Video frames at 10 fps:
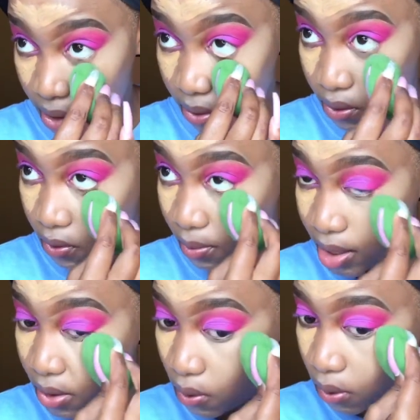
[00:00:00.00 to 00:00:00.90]
you know,
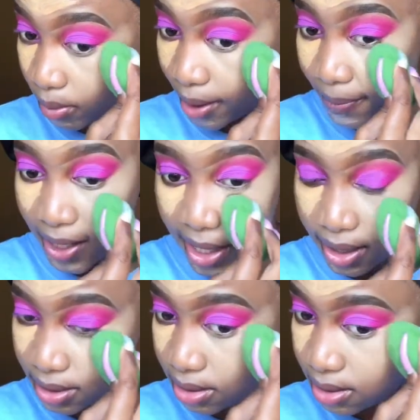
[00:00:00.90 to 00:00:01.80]
make all my
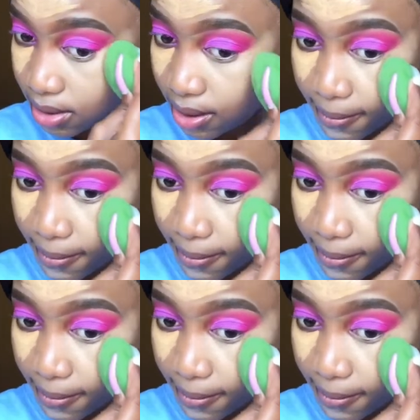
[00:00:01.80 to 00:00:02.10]
plans